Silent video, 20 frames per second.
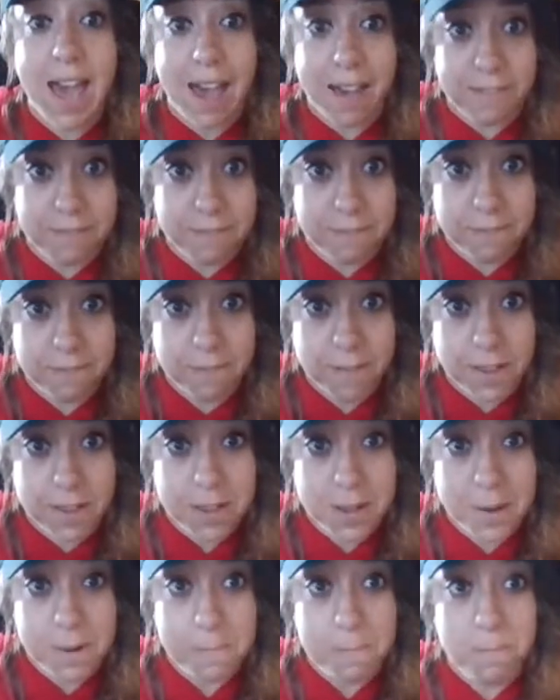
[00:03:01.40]
F.
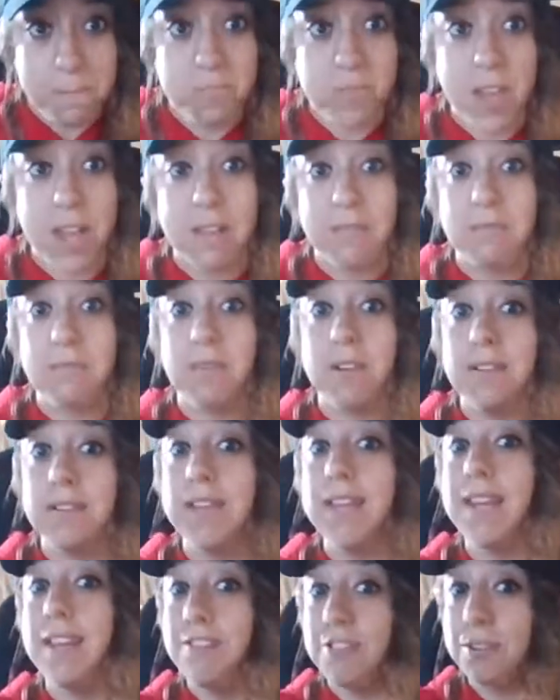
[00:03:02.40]
I
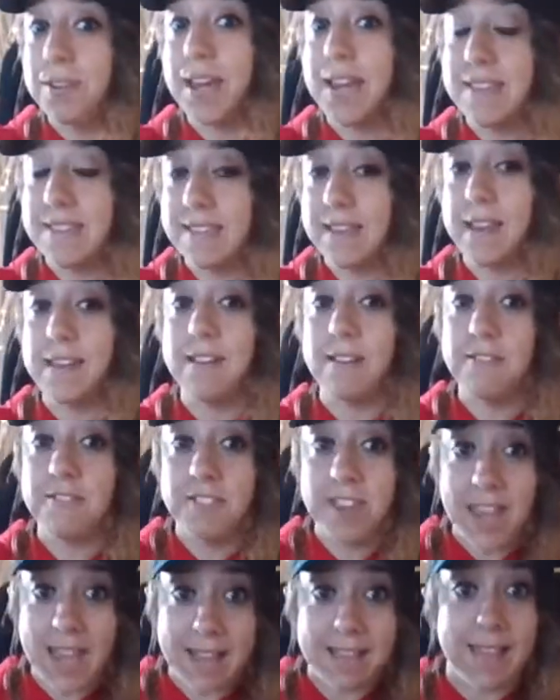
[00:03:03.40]
really need you guys to
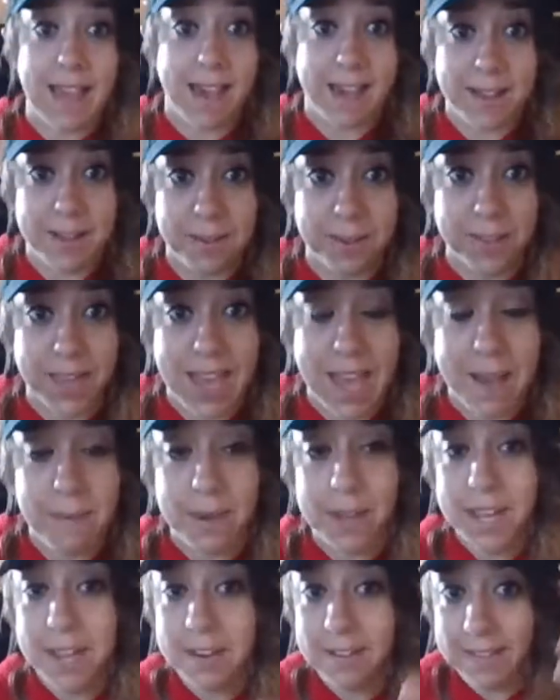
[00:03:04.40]
understand that, okay? I
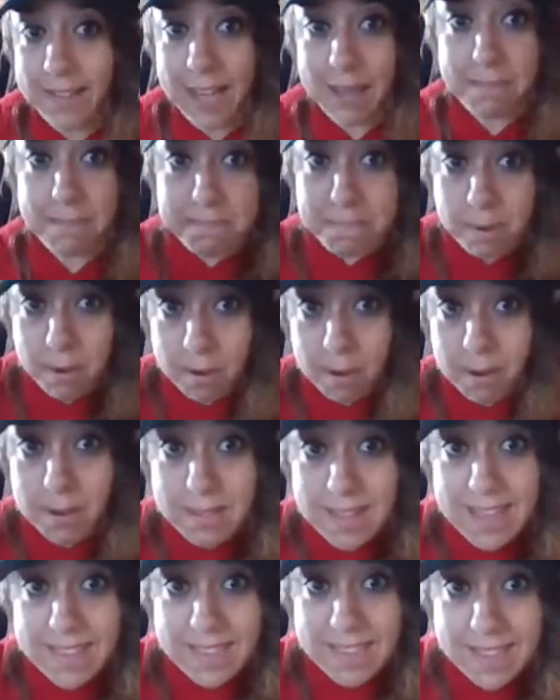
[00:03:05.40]
want you to like
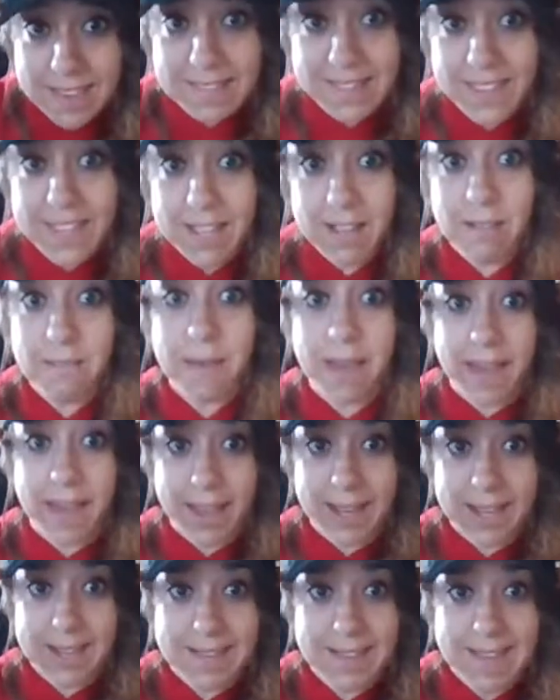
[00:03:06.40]
burn this into your
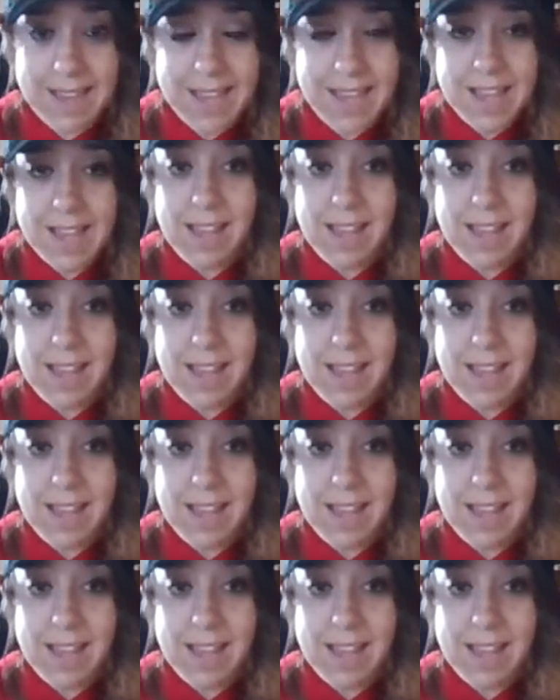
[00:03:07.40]
minds.